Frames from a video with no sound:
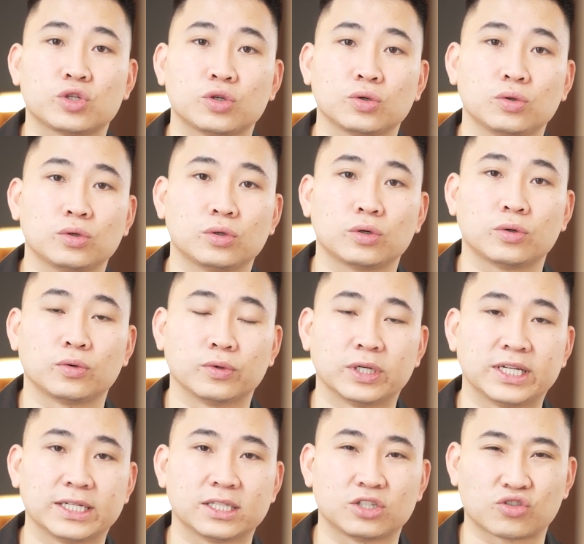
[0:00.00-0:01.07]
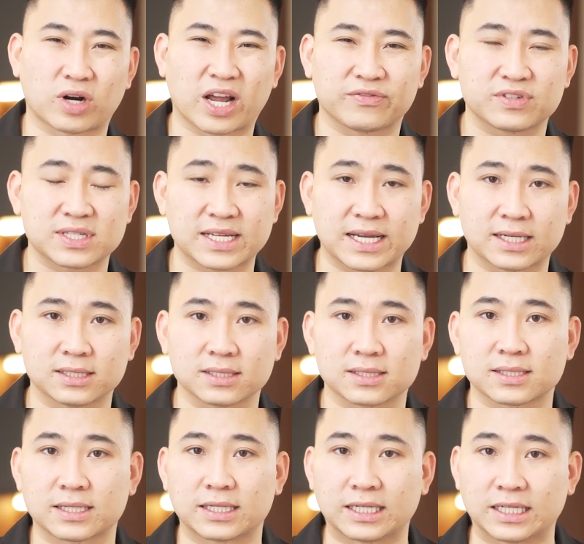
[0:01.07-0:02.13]
to really drive
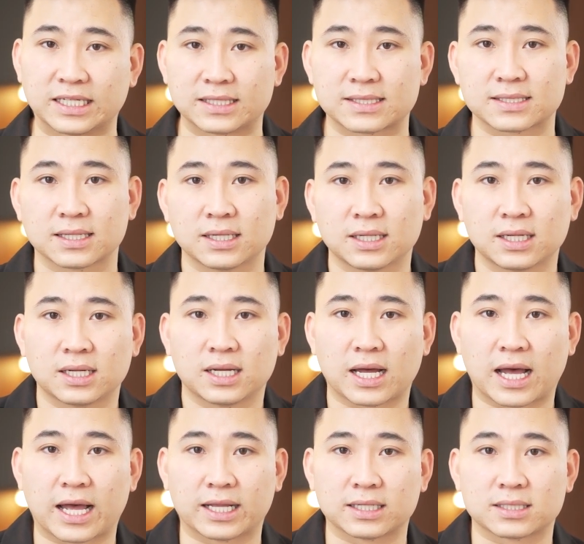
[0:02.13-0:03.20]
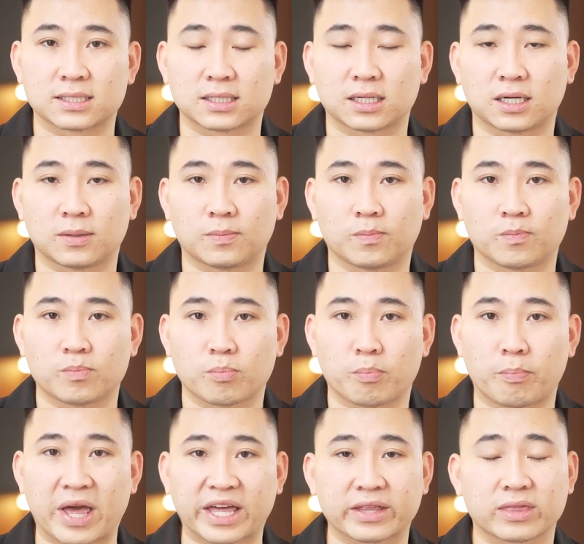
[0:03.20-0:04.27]
sales and leads and
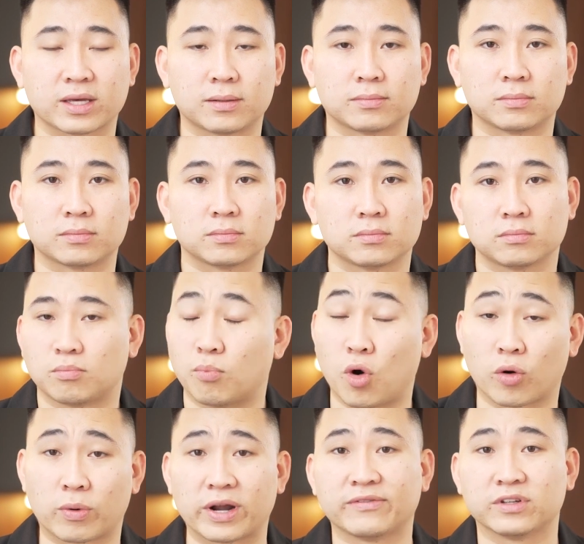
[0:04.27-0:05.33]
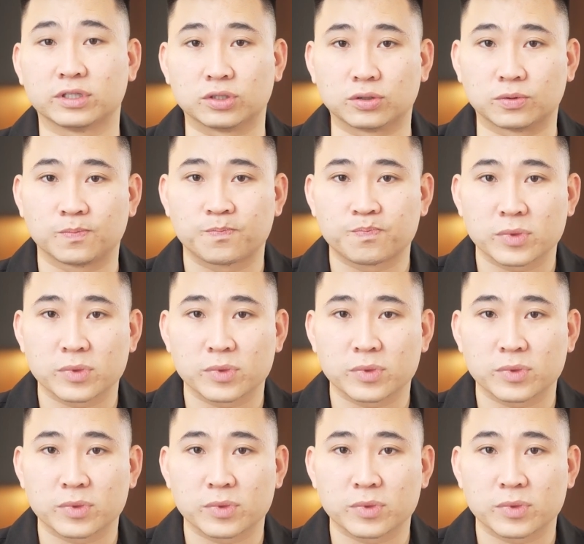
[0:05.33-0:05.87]
make them more revenue.